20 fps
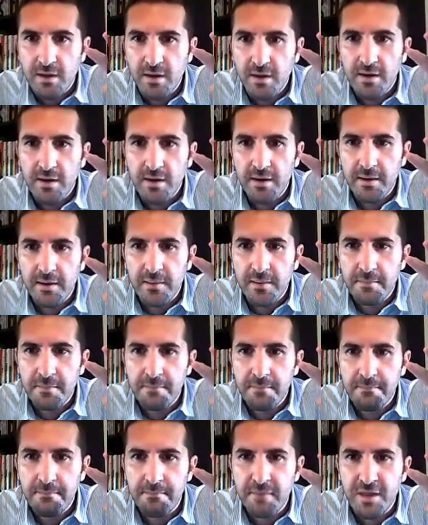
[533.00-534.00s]

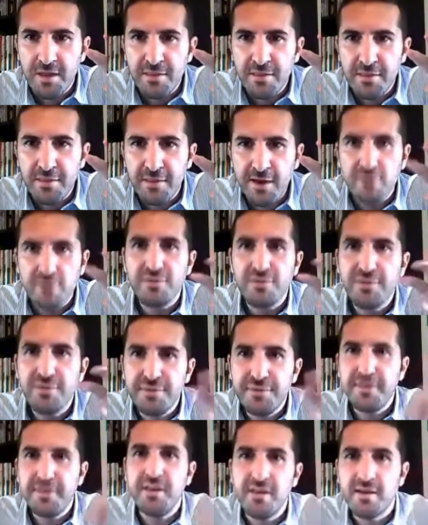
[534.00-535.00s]
They are
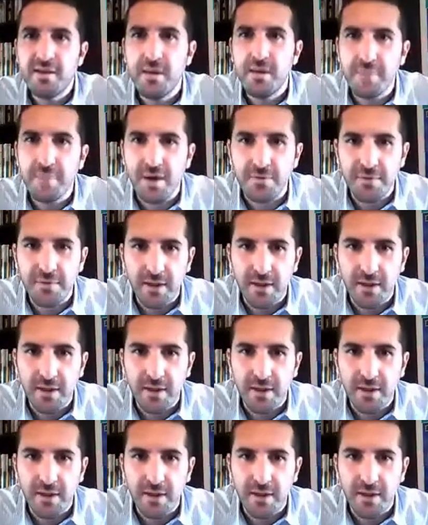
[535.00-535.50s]
thinking about